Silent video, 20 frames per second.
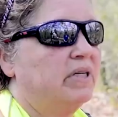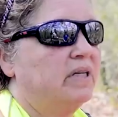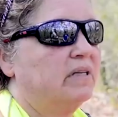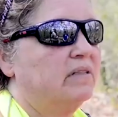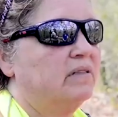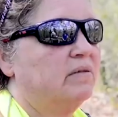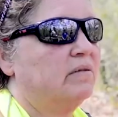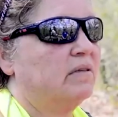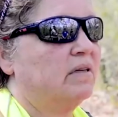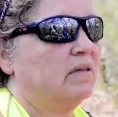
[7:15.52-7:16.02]

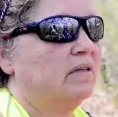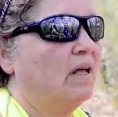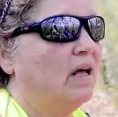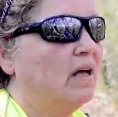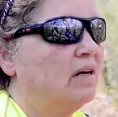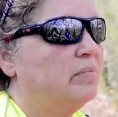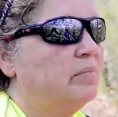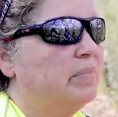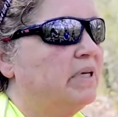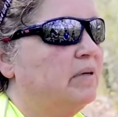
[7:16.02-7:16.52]
because a
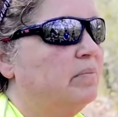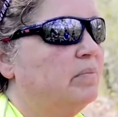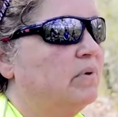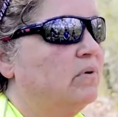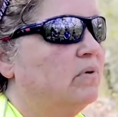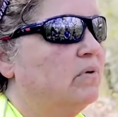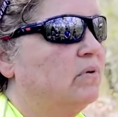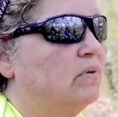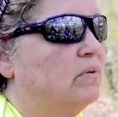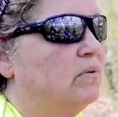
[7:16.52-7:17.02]
lot of
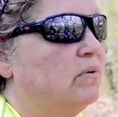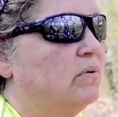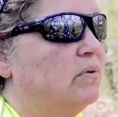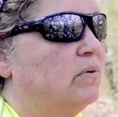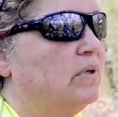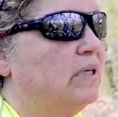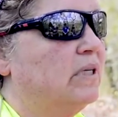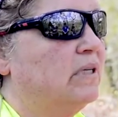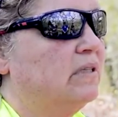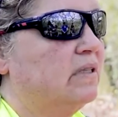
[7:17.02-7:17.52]
people
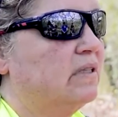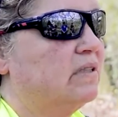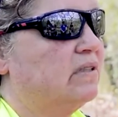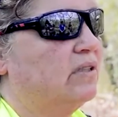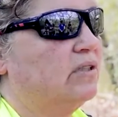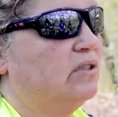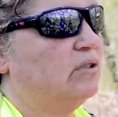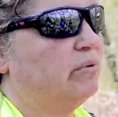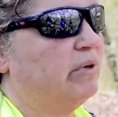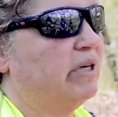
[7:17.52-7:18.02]
into this
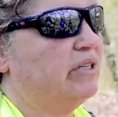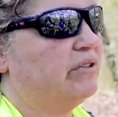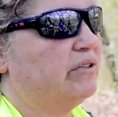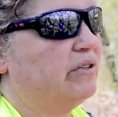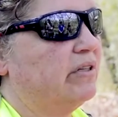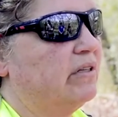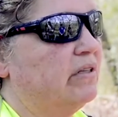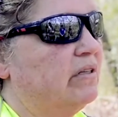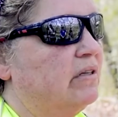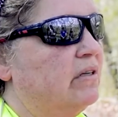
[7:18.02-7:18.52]

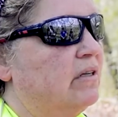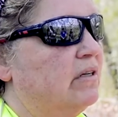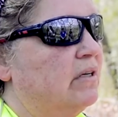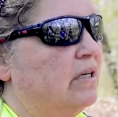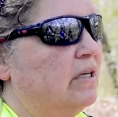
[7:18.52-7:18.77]
situation